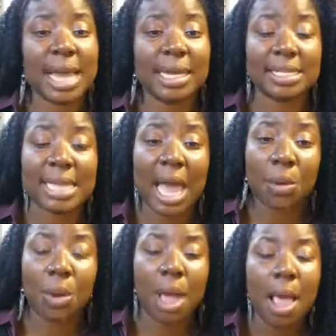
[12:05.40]
sign us
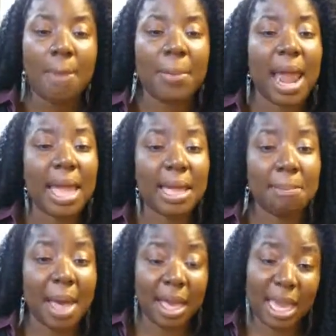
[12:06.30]
out, but I am
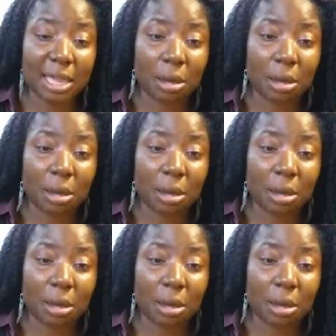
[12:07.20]
Banke,